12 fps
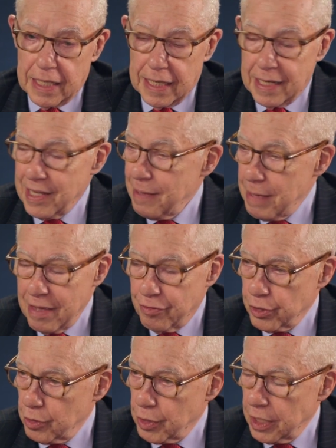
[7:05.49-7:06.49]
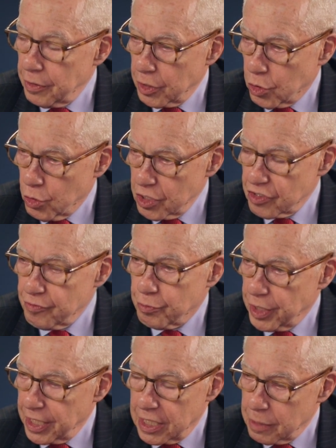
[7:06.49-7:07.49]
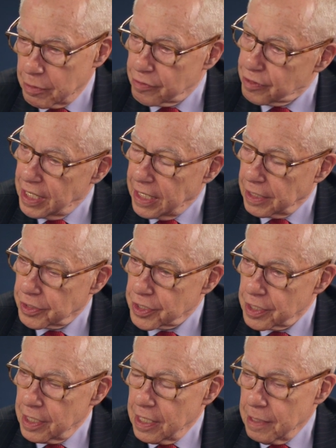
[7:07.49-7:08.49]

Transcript: and they may very well, in the course of bringing them the facts,